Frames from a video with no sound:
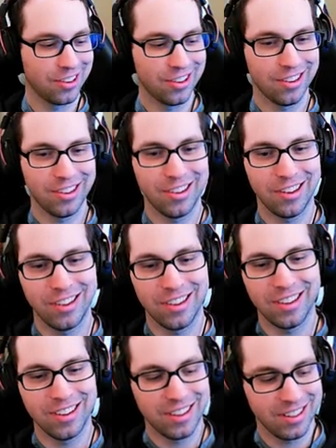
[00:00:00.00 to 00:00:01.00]
under
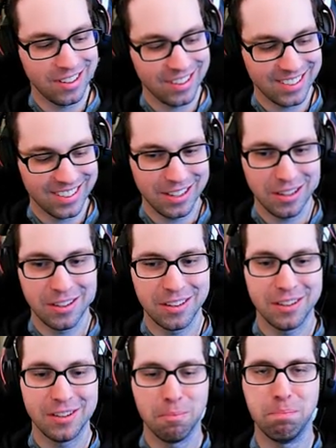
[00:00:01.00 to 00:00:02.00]
par. That is